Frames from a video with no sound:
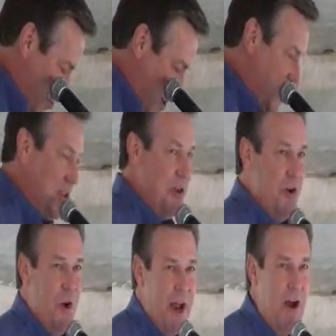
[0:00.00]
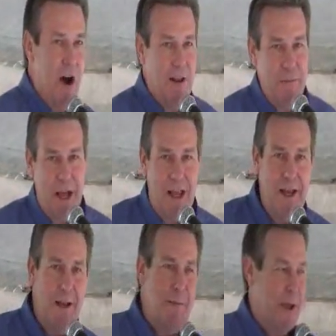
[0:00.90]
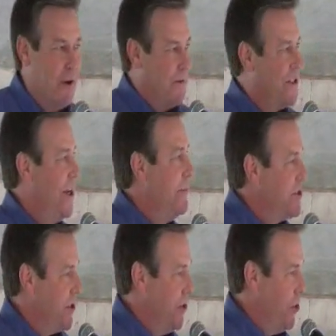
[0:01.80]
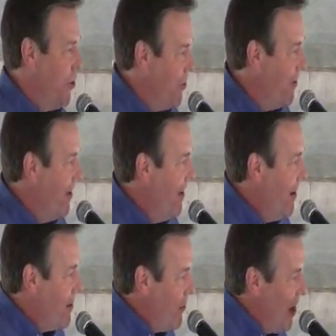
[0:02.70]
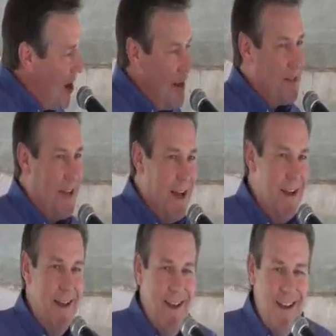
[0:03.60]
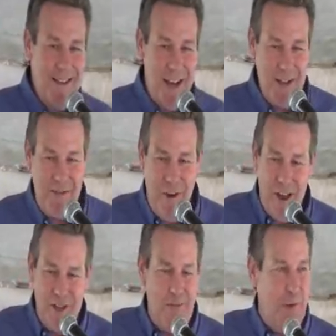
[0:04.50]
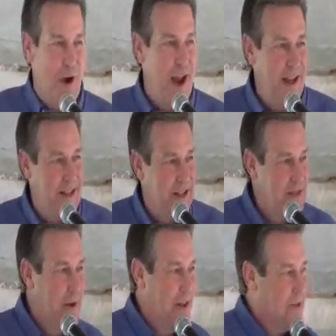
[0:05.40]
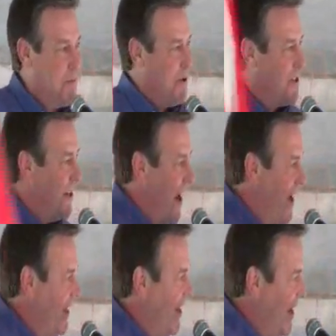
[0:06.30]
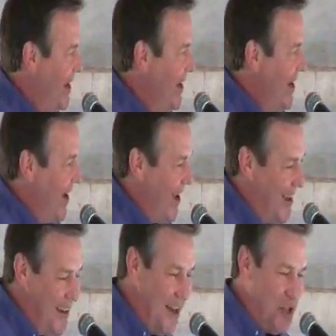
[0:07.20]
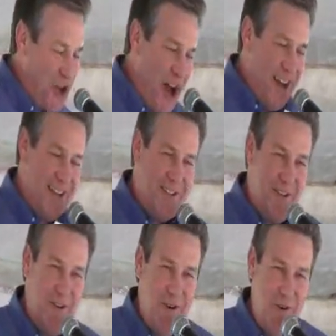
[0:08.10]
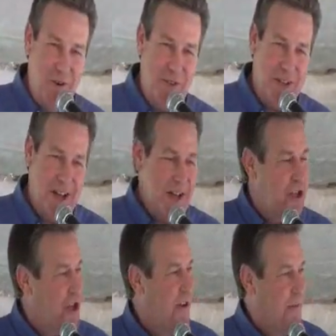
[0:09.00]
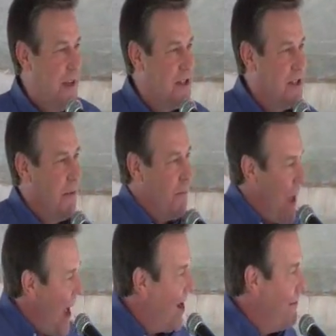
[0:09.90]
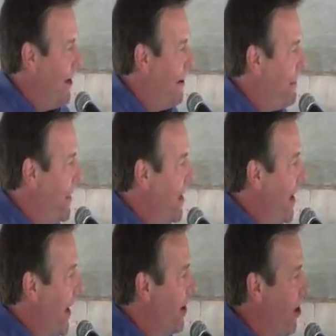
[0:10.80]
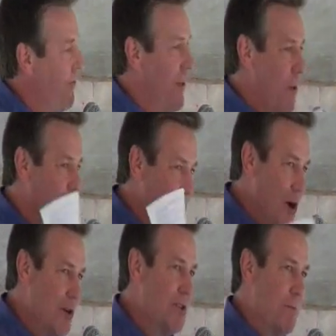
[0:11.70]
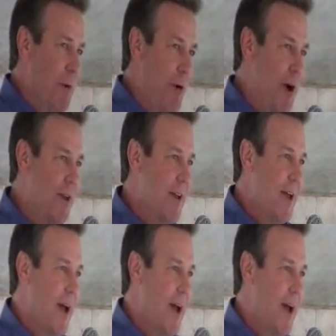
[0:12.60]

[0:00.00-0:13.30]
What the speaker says: Chris Sununu, I call him the cleanup hitter of Team Sununu. You know, he's got his father's brains, his mother's personality, and Johnny Sununu's achievements to back him up. And hopefully with your support,